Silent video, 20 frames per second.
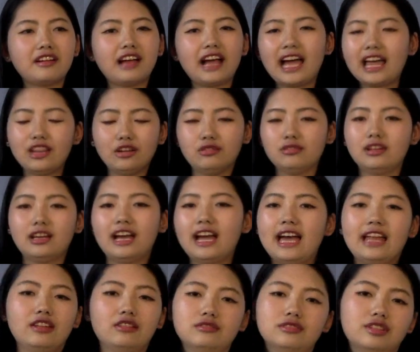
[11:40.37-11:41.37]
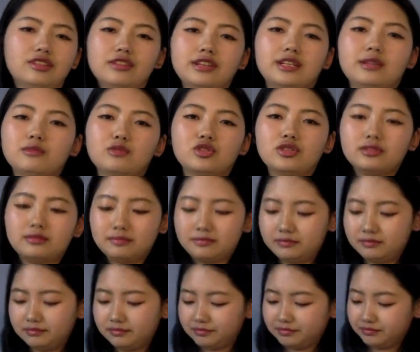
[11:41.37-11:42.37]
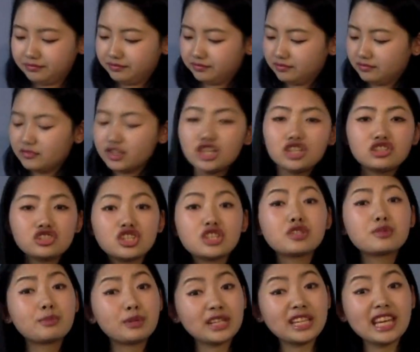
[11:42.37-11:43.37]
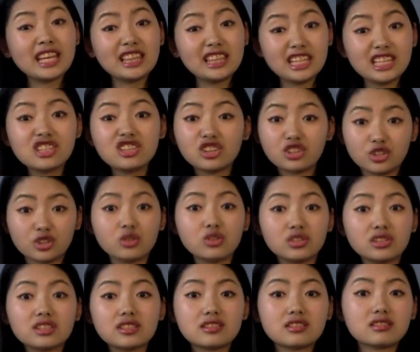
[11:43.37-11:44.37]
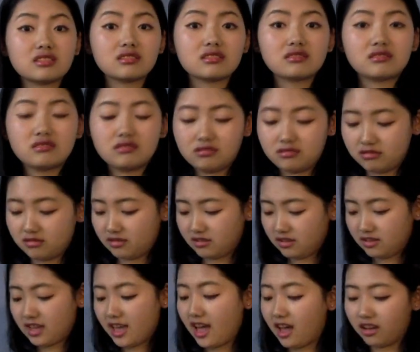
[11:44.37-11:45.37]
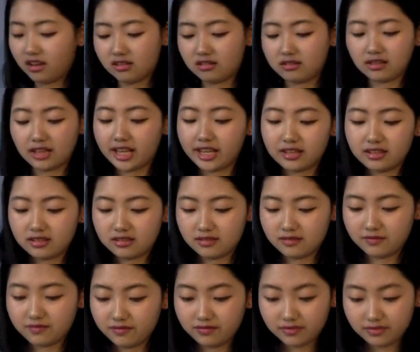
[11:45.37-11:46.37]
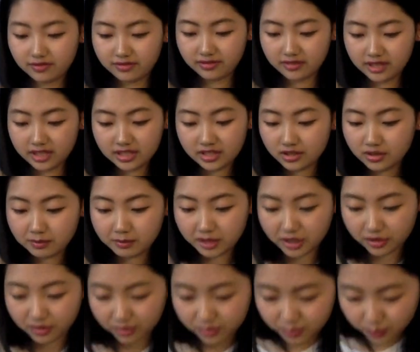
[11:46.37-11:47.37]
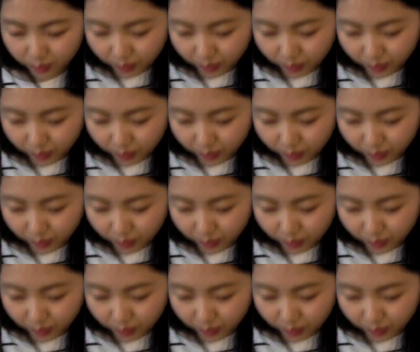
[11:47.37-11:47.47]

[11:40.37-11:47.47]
I don't know anymore. Just pretend these are yours. Yeah, like this could be yours.